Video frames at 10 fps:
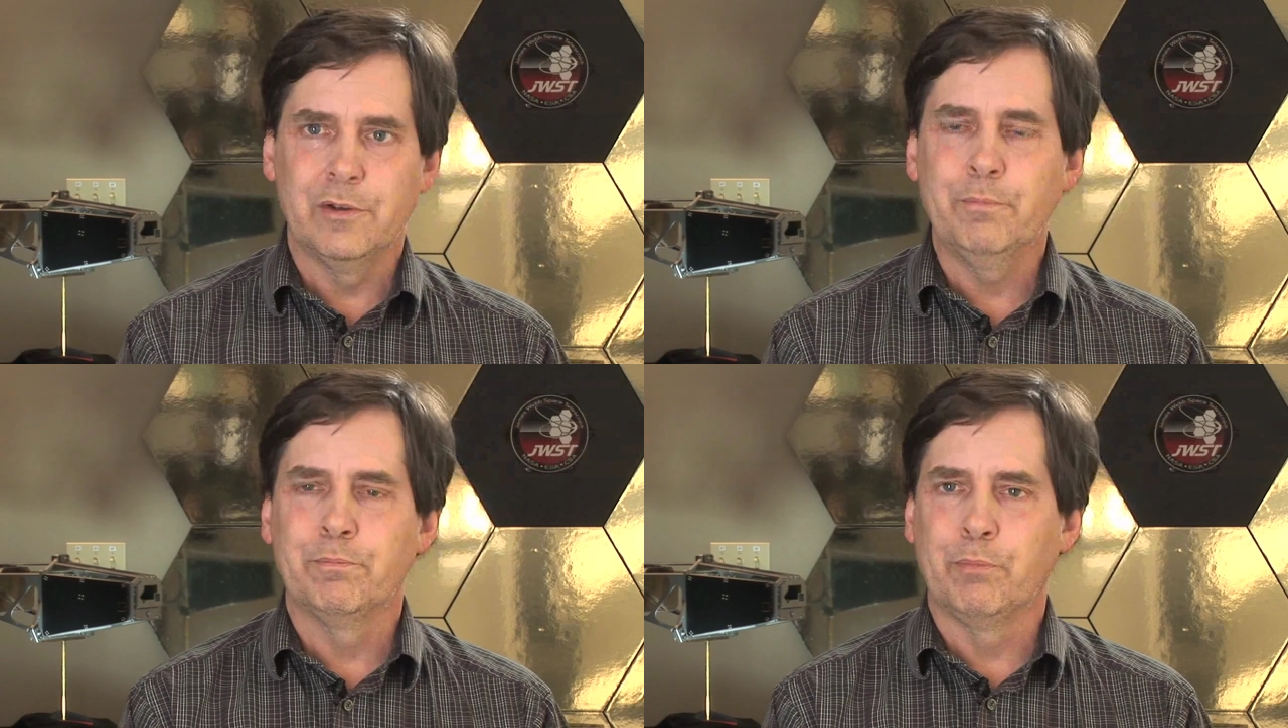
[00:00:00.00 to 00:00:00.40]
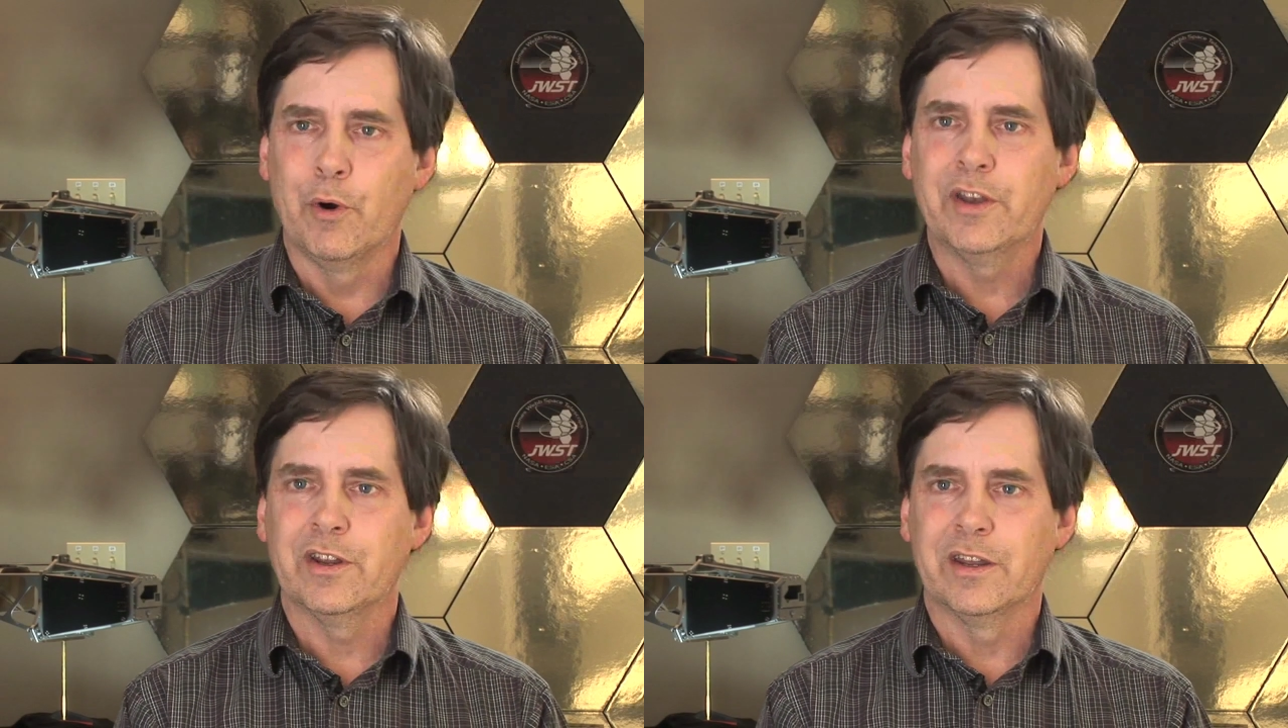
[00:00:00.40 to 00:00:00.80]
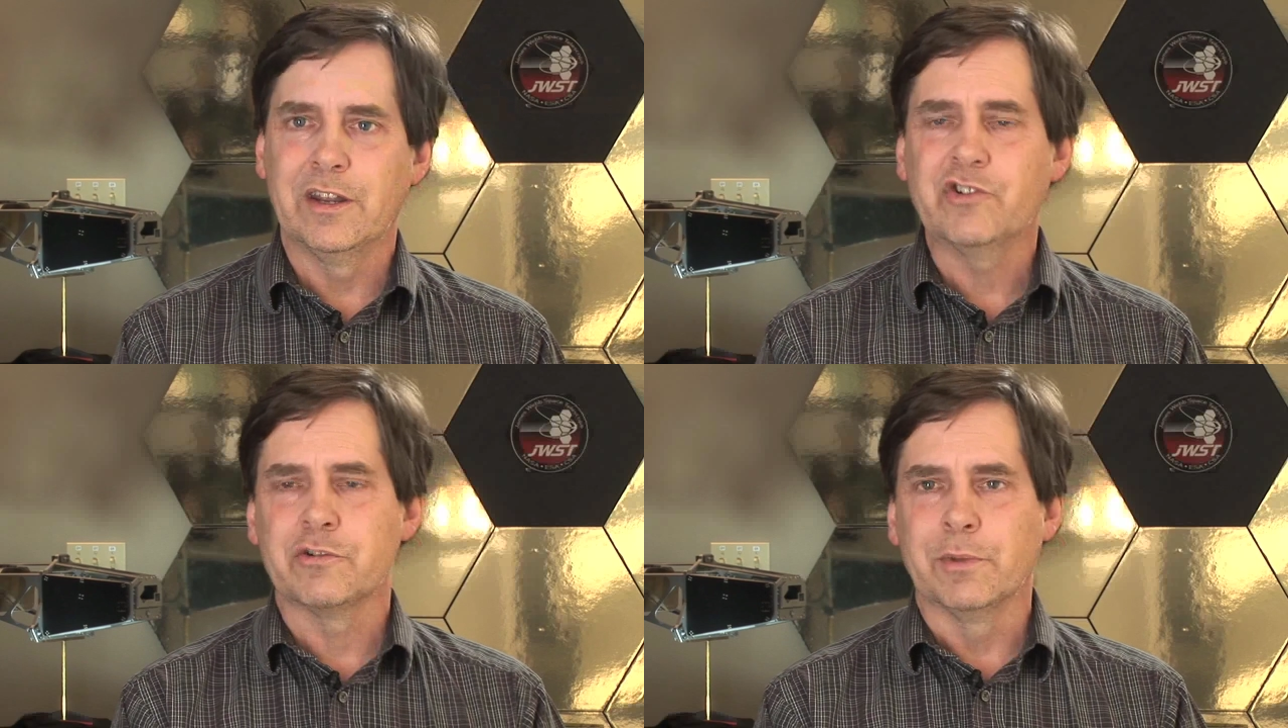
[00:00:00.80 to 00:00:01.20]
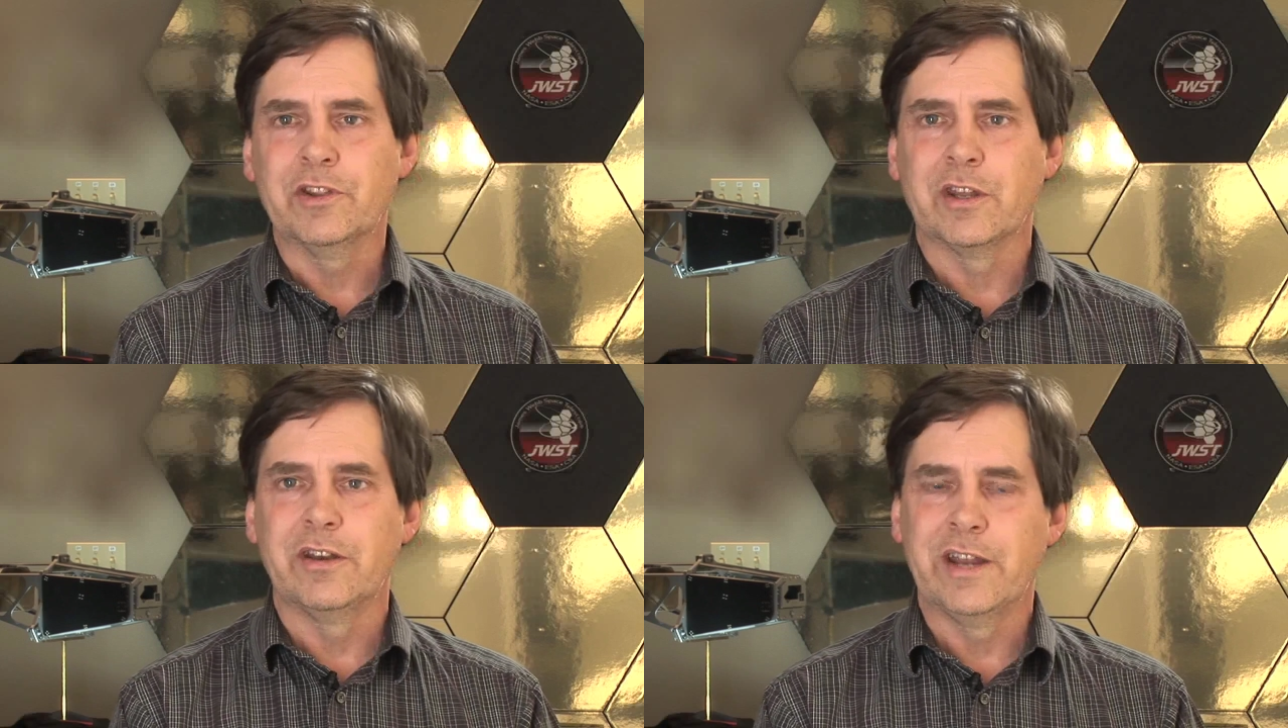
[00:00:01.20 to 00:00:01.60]
you point an
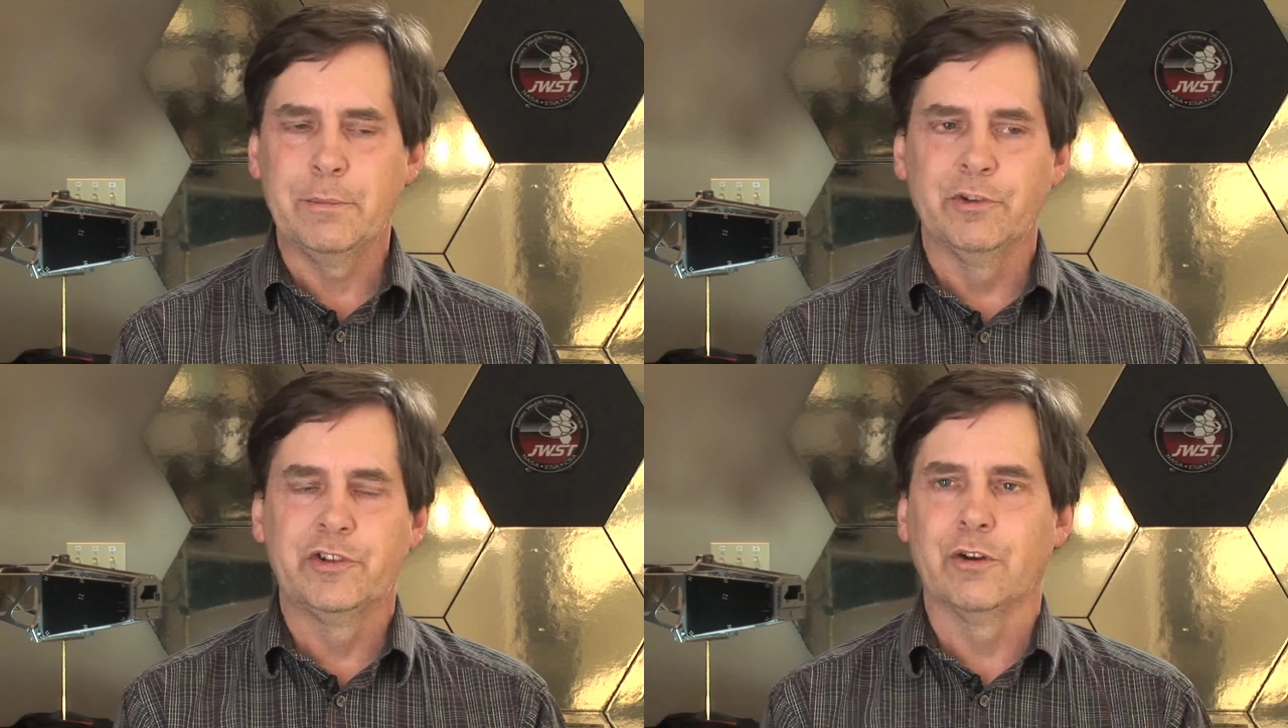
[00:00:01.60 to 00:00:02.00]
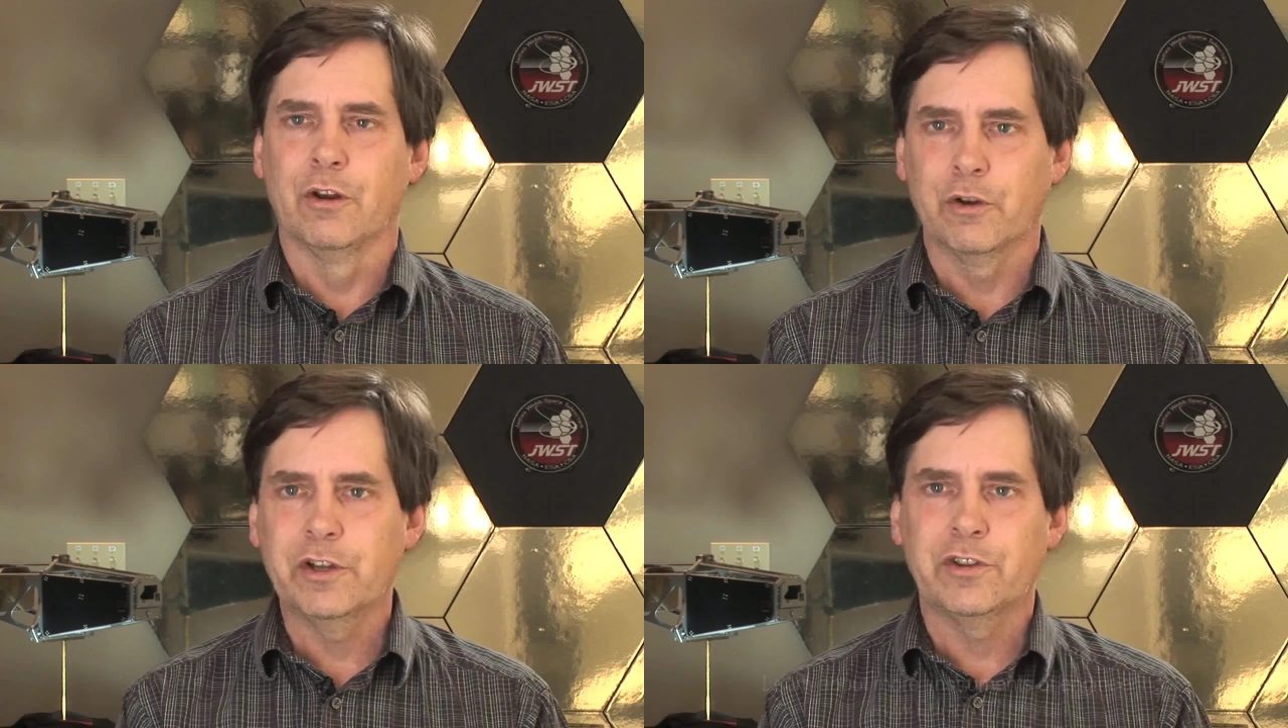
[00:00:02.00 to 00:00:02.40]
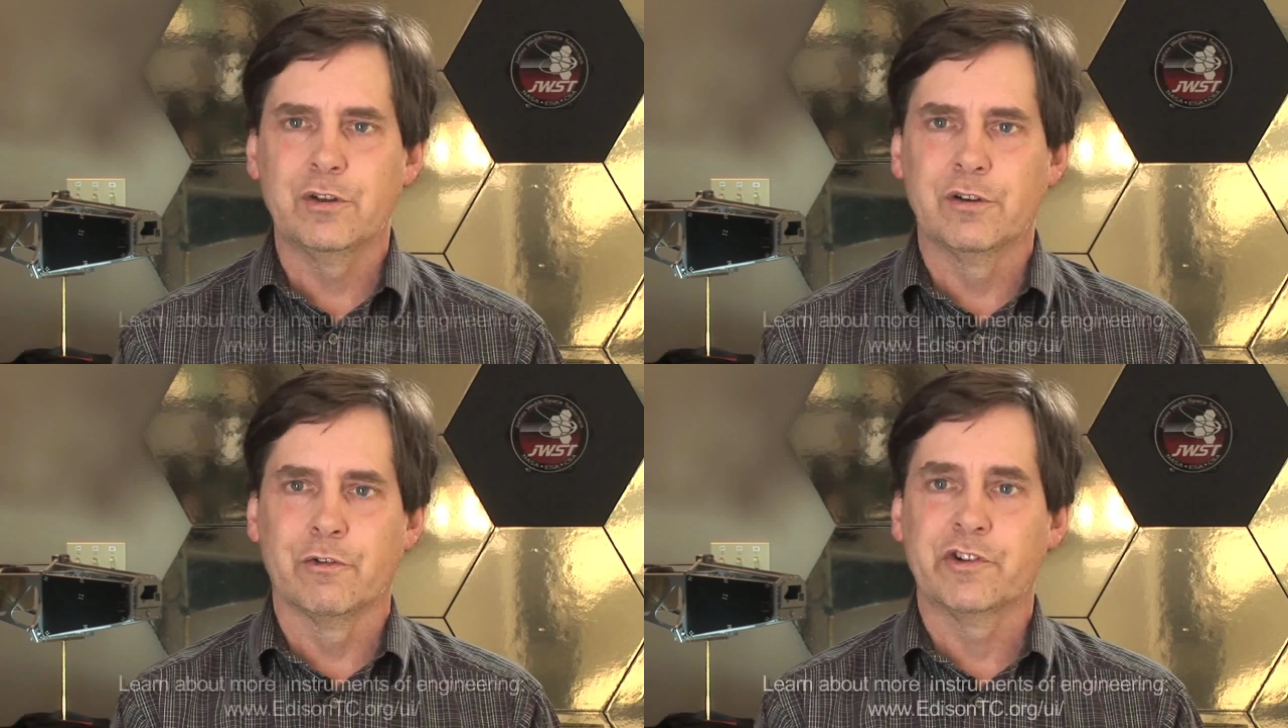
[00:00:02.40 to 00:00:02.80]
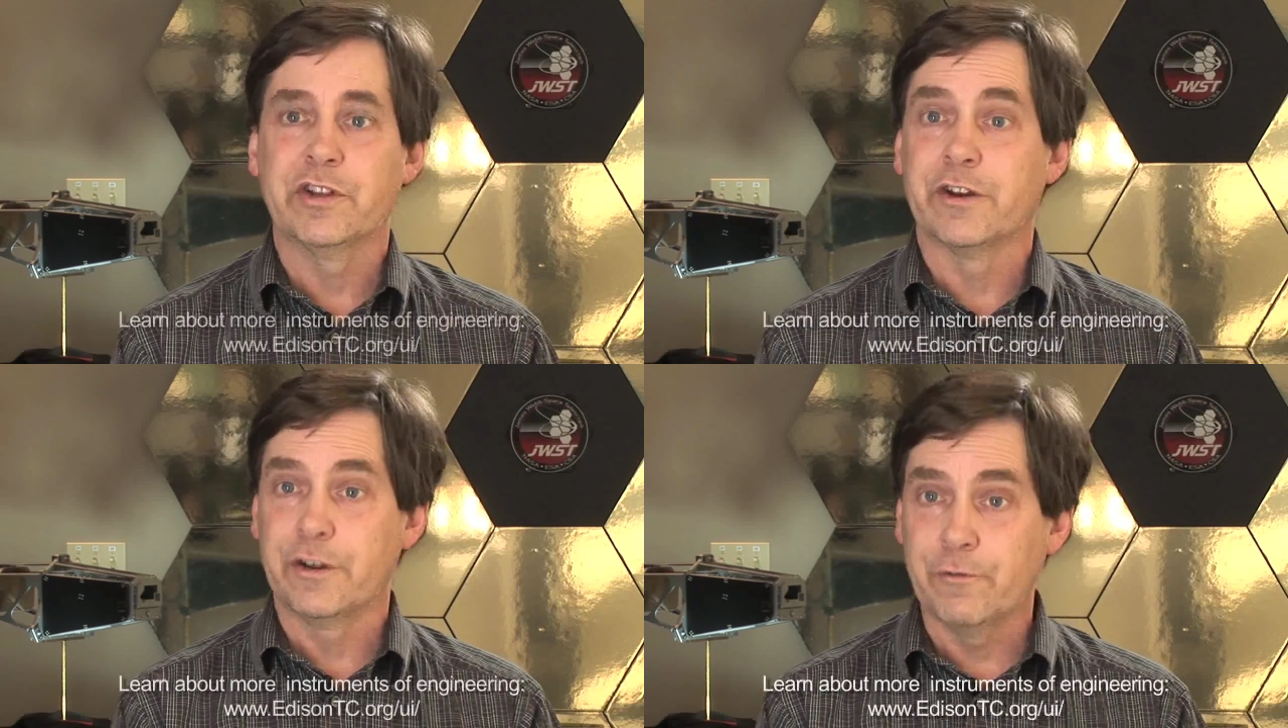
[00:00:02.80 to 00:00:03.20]
instrument that enables you to look at the universe
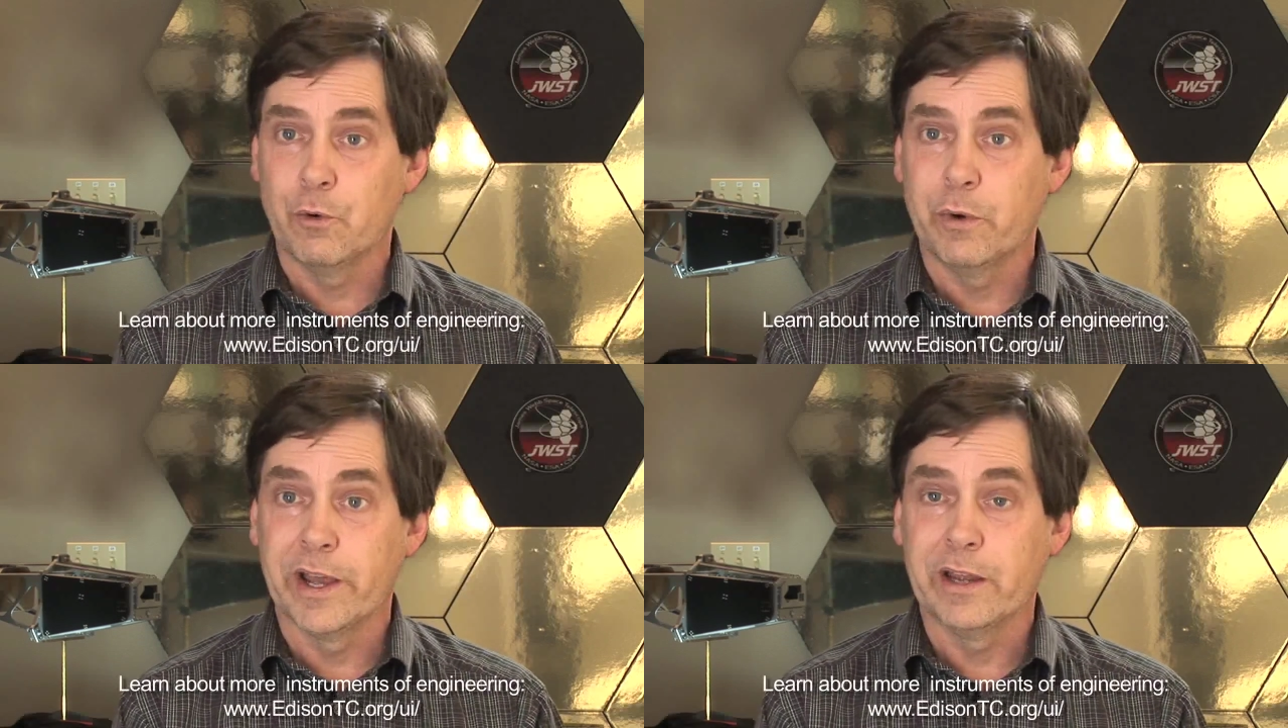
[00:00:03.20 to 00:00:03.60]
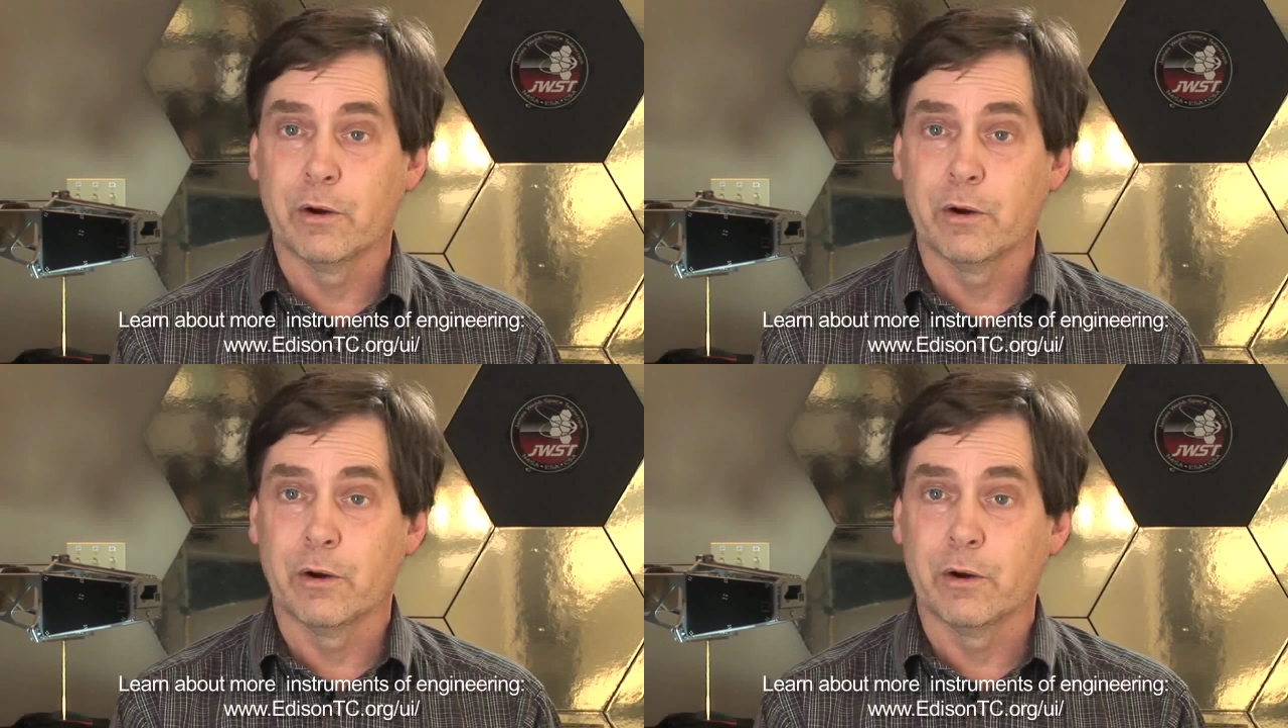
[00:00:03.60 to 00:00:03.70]
in a different way